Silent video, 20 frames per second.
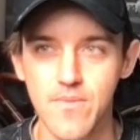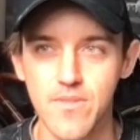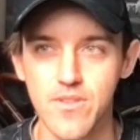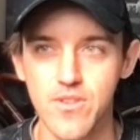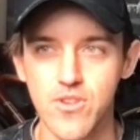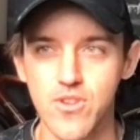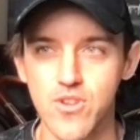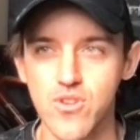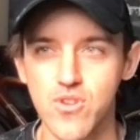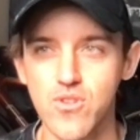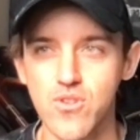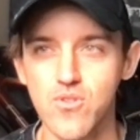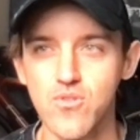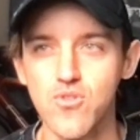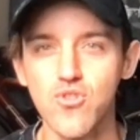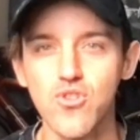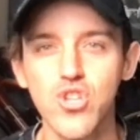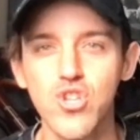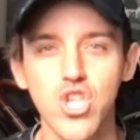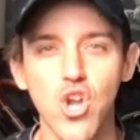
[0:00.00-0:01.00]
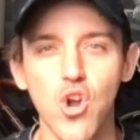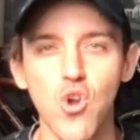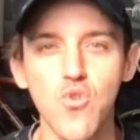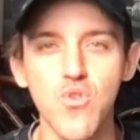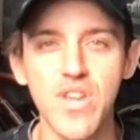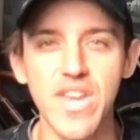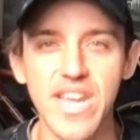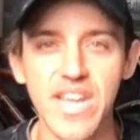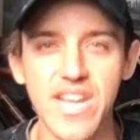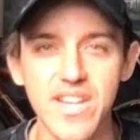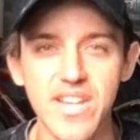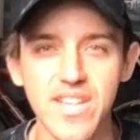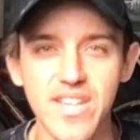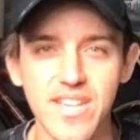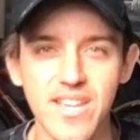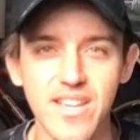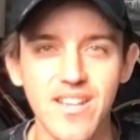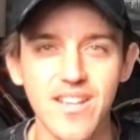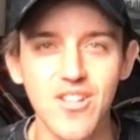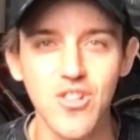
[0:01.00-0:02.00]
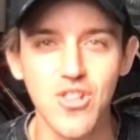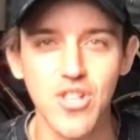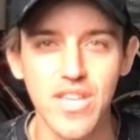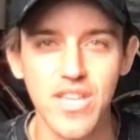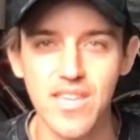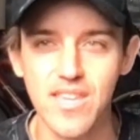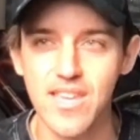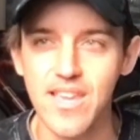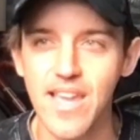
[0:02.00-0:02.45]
you look so needy and clingy.